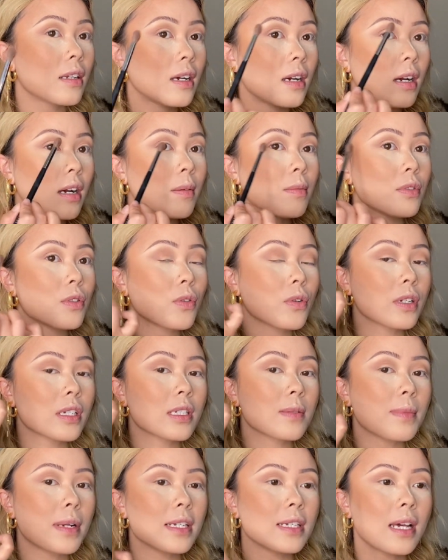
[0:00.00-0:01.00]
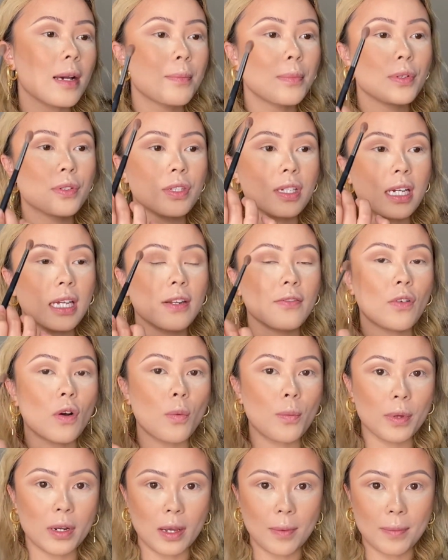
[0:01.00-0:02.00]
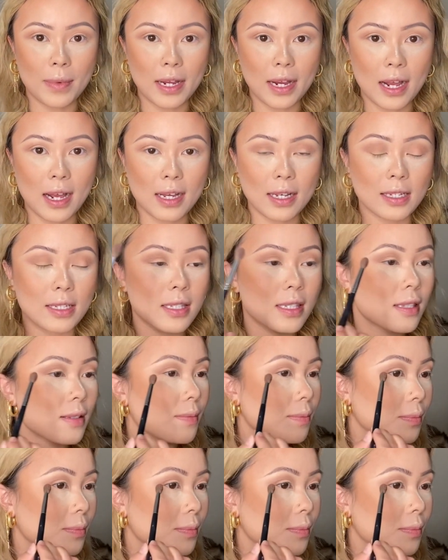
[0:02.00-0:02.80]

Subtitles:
up towards my temples to kind of open up my eyes.